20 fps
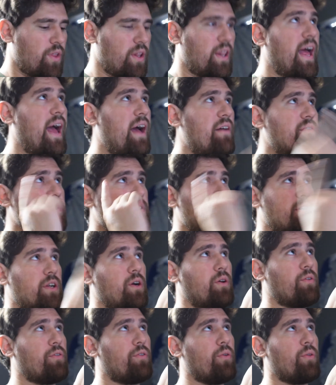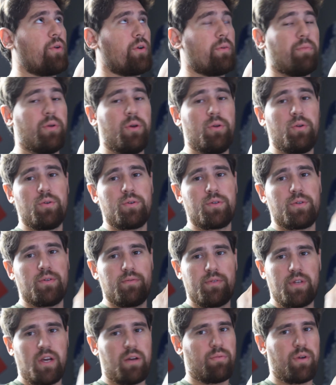Lav is going to go through the computer's
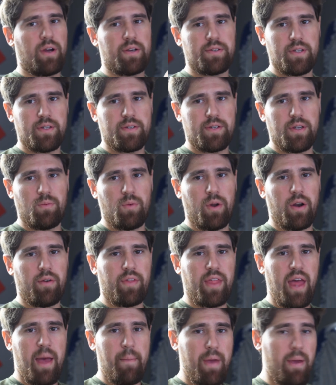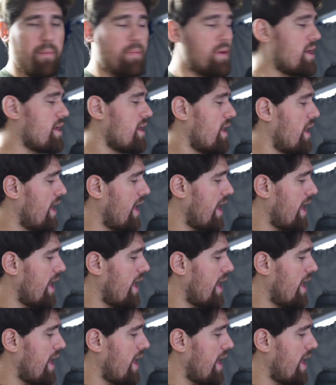sound processing, whatever that may be,